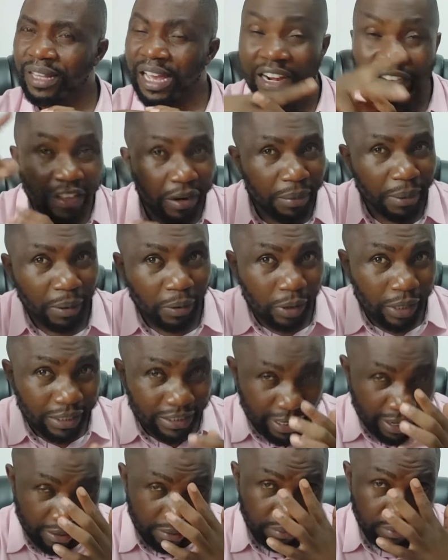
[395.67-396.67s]
at that particular
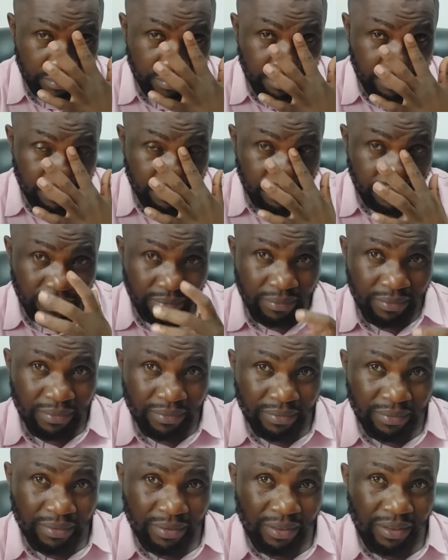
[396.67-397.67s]
time
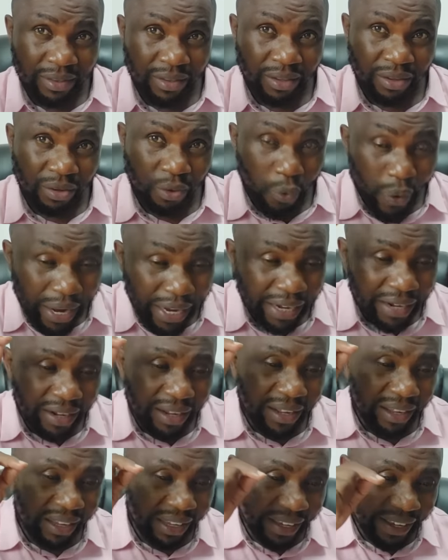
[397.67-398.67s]

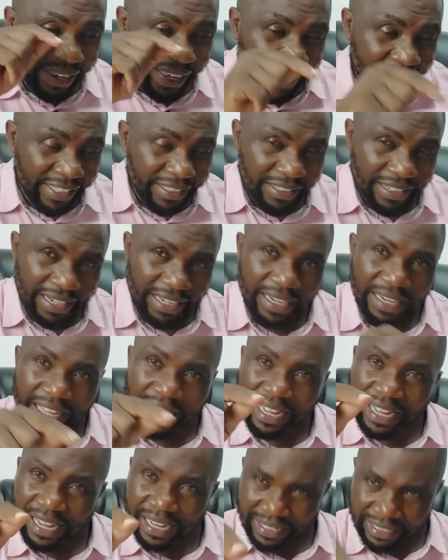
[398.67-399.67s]
when Israel
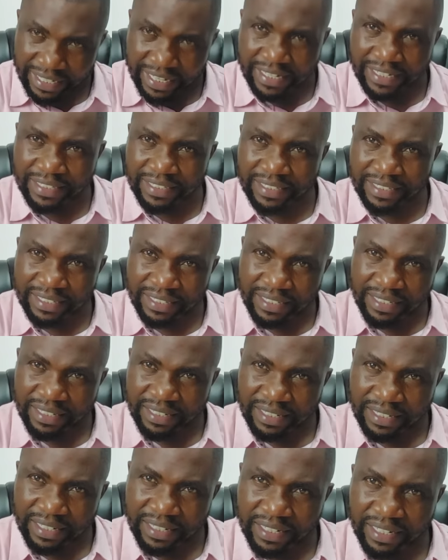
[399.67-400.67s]
attacked
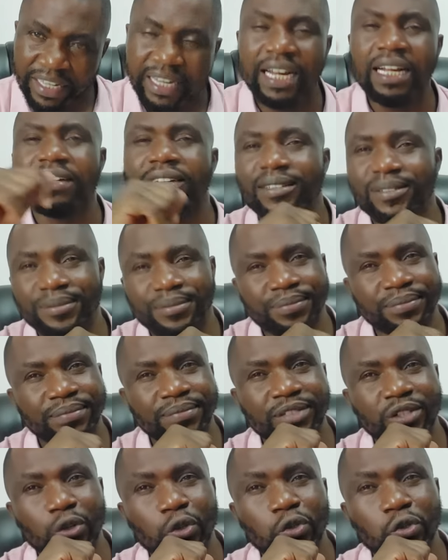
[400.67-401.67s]
Iran
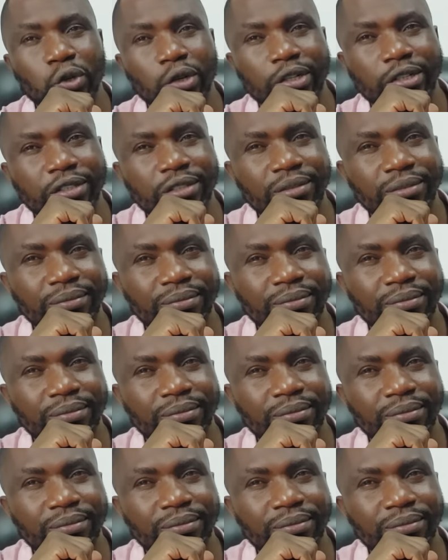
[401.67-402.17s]
consulate?